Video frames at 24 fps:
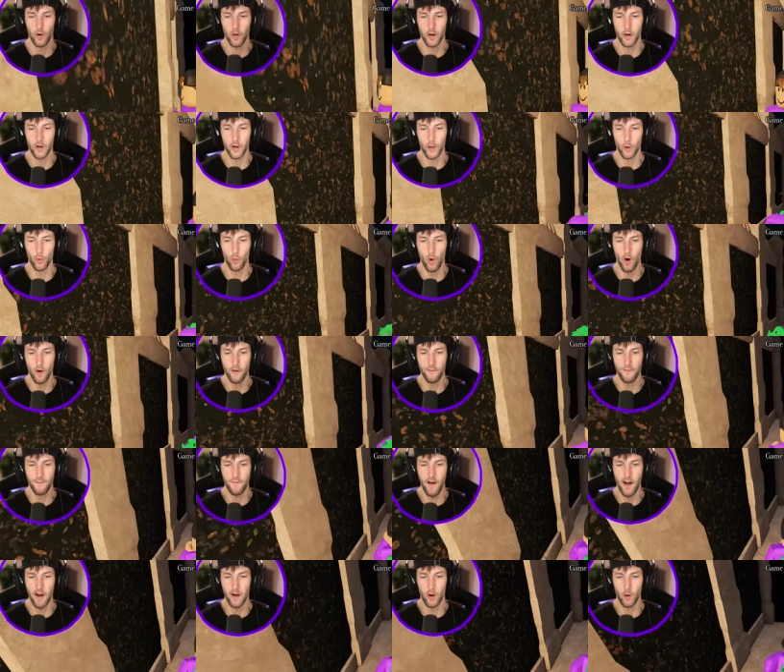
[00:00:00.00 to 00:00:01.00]
We're going to do one
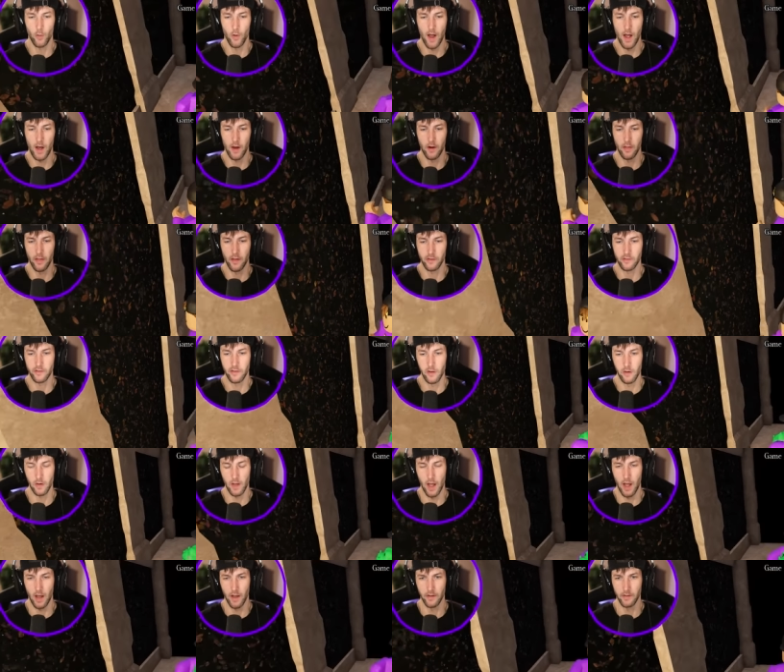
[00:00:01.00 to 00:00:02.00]
final round of this,
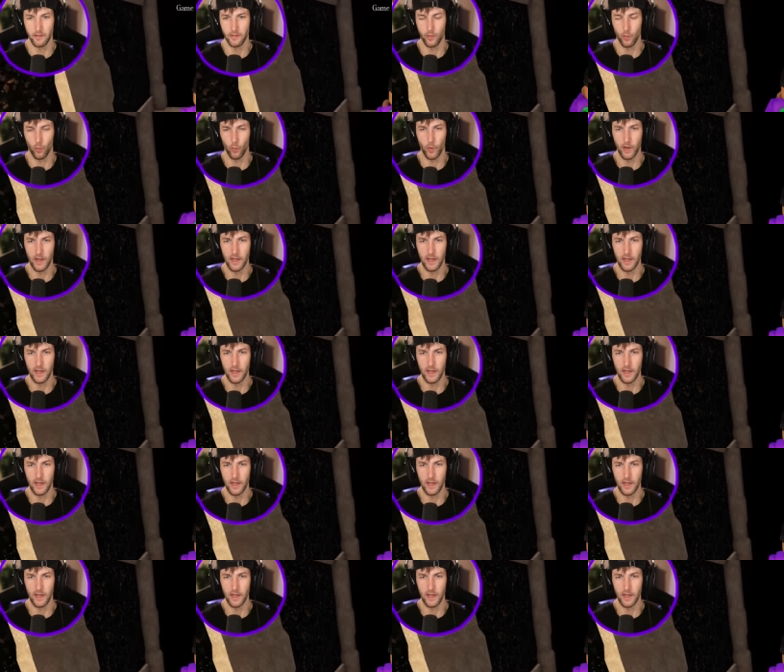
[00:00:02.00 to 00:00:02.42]
you guys.